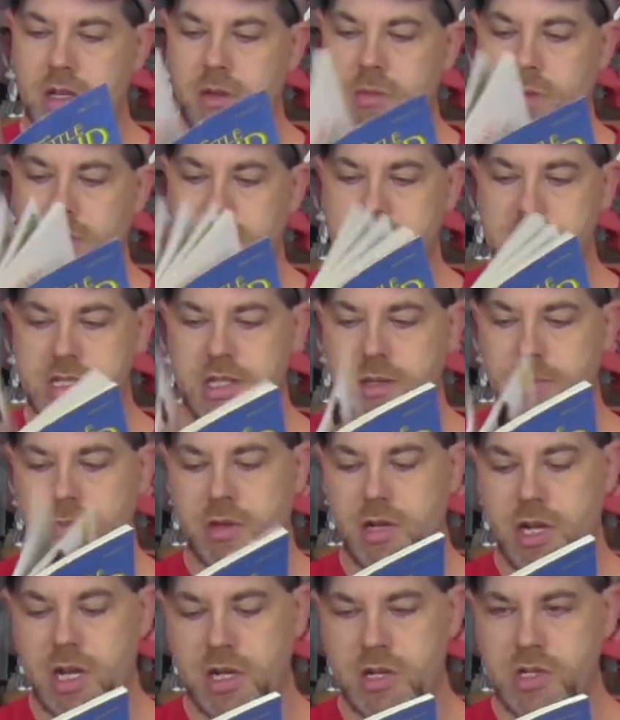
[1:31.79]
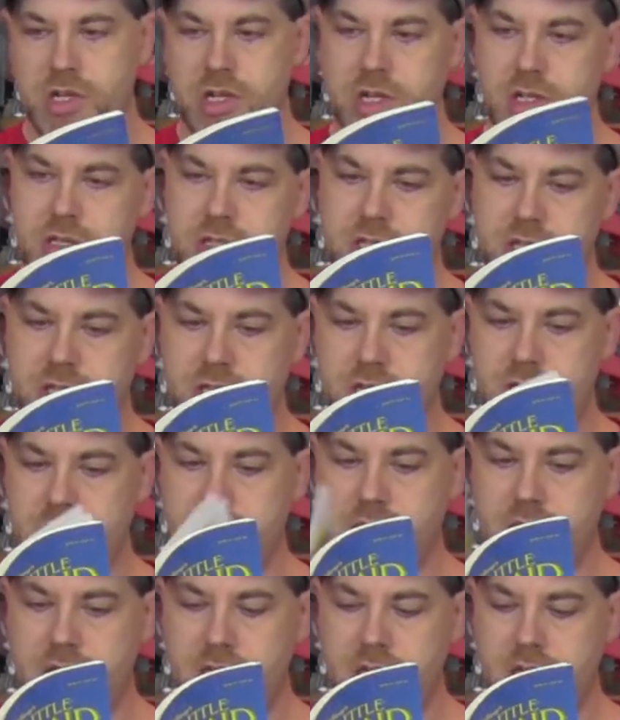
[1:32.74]
Walt Disney Productions.
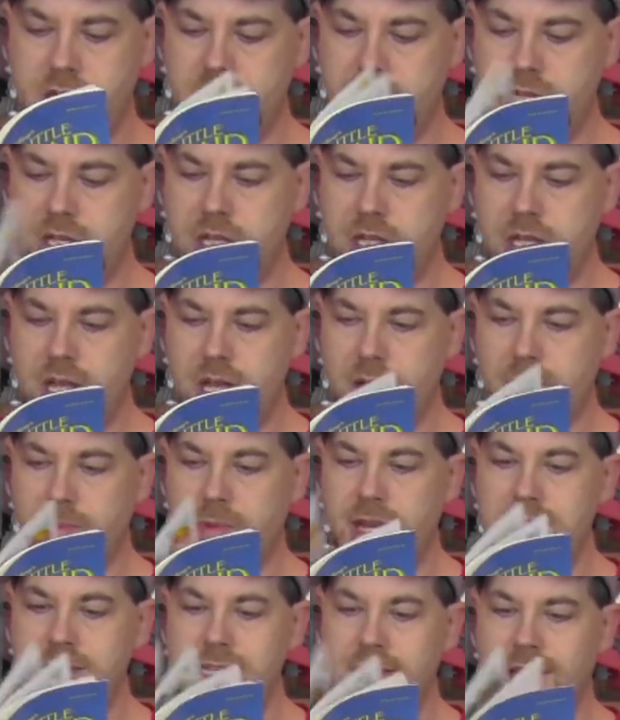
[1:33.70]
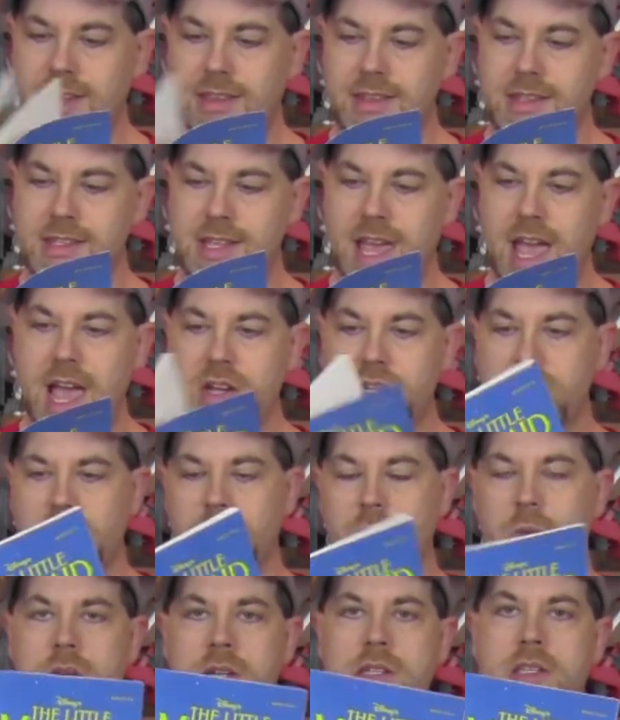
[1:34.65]
I'm guessing this
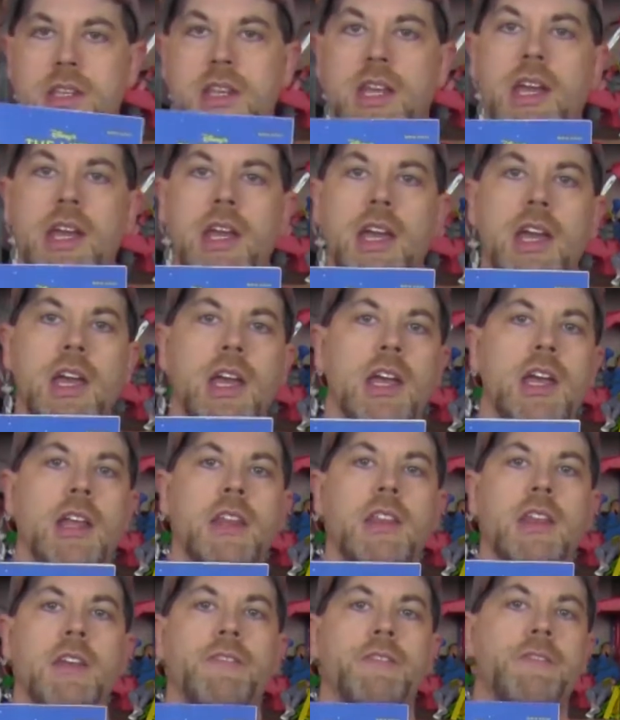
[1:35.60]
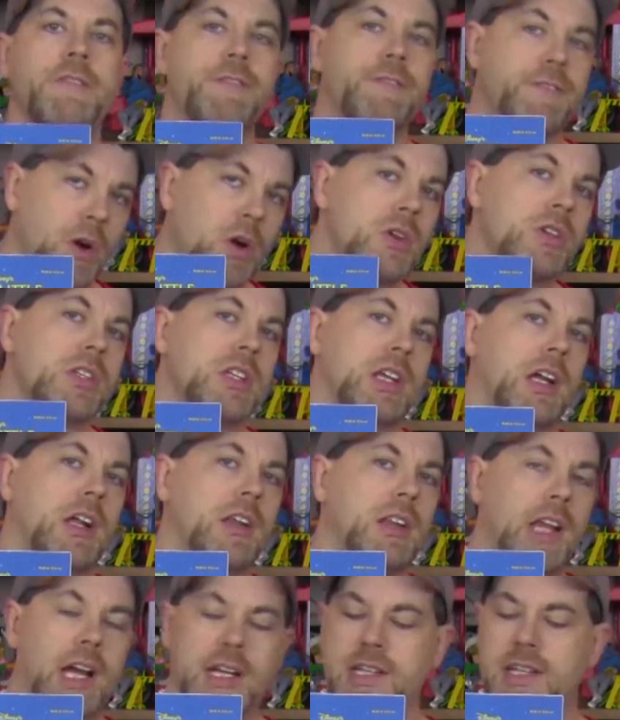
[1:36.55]
actually was the first
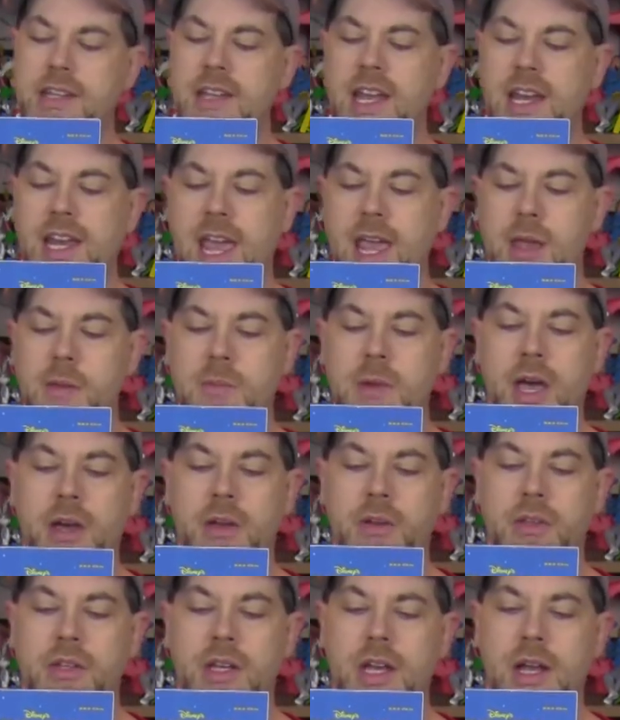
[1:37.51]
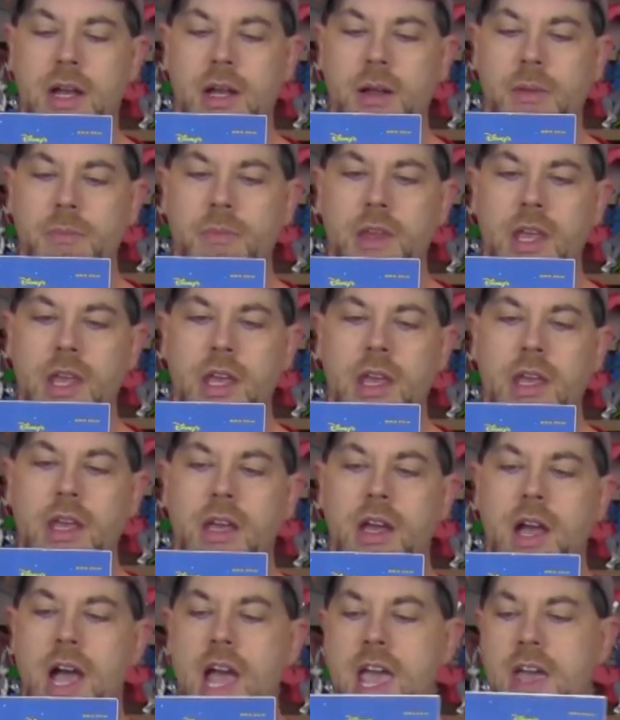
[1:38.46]
collected that came out. I
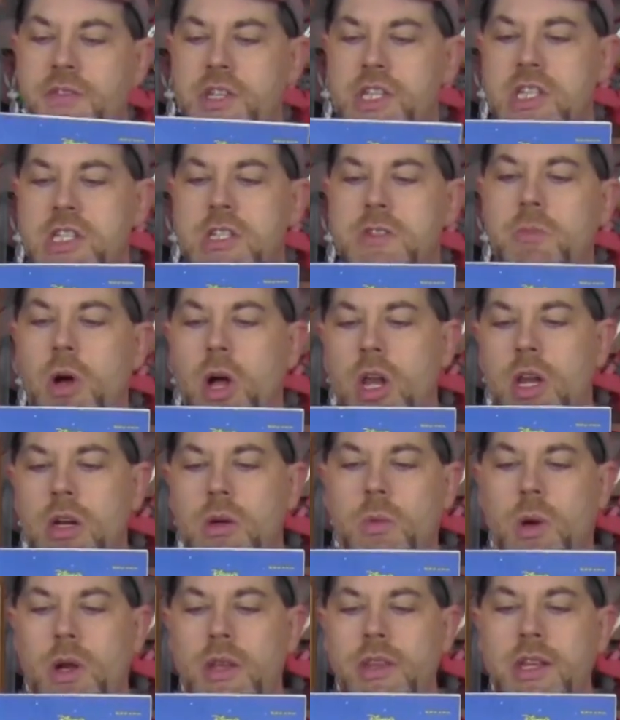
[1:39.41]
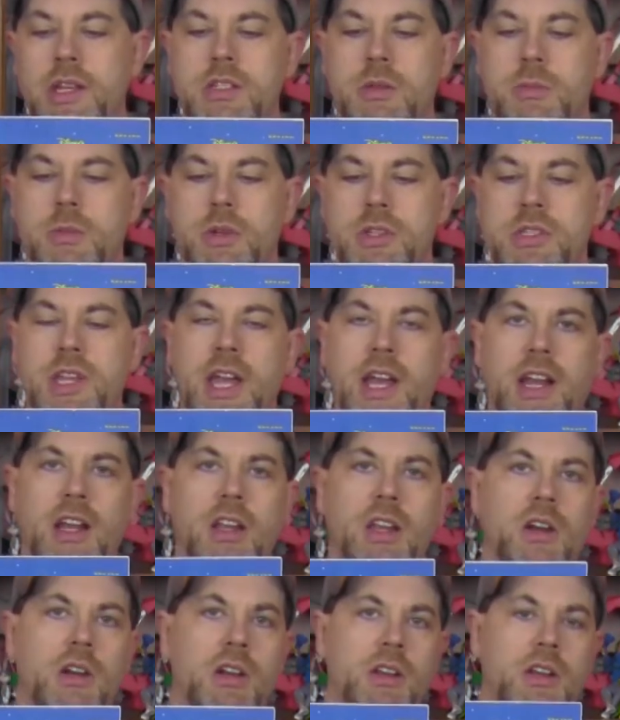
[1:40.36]
have a smaller one that's almost like
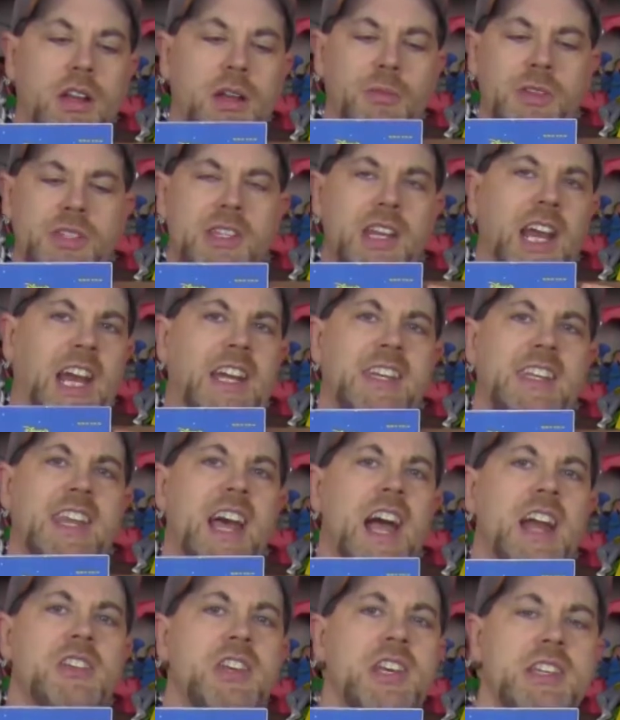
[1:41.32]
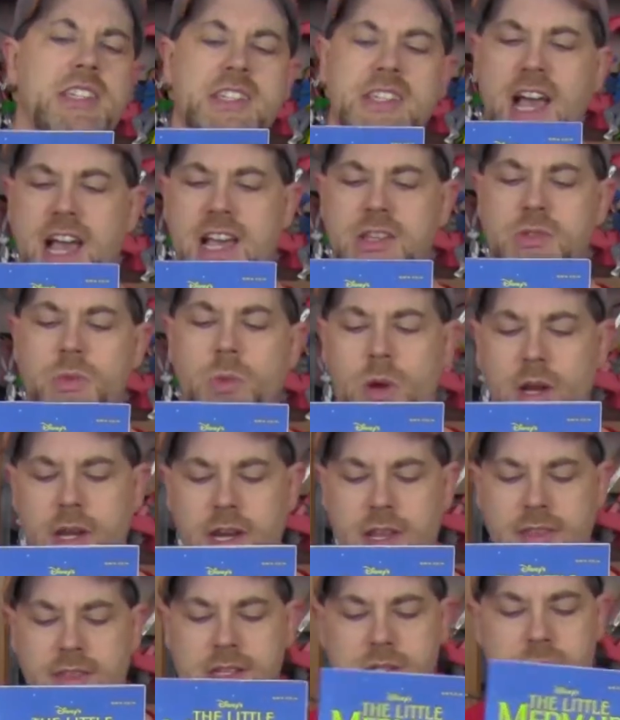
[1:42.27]
a digest size
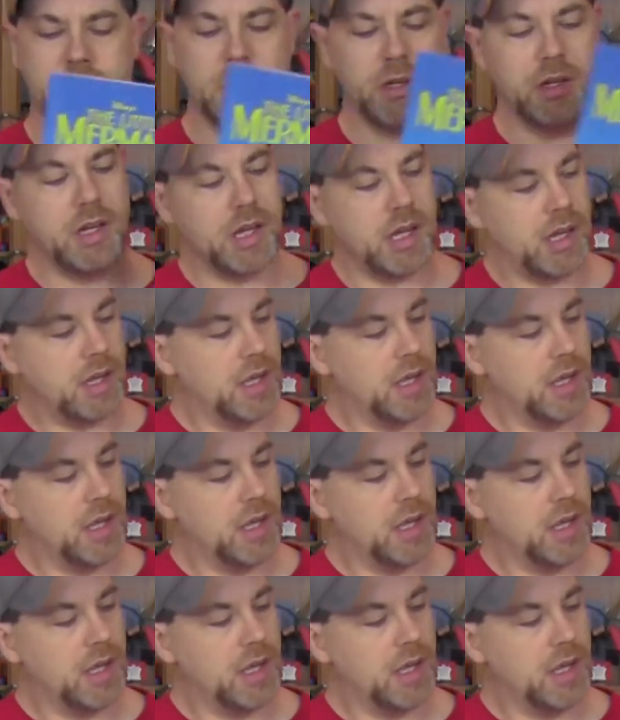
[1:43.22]
one, and this one